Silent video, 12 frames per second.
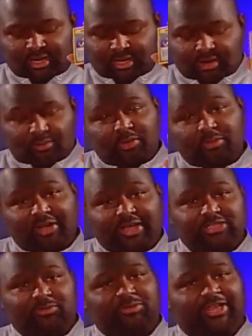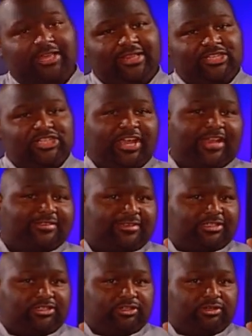Now remember I explained the Chancy
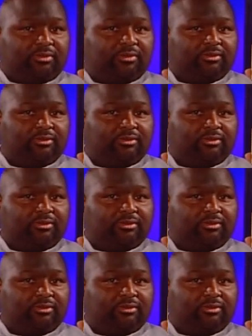to you.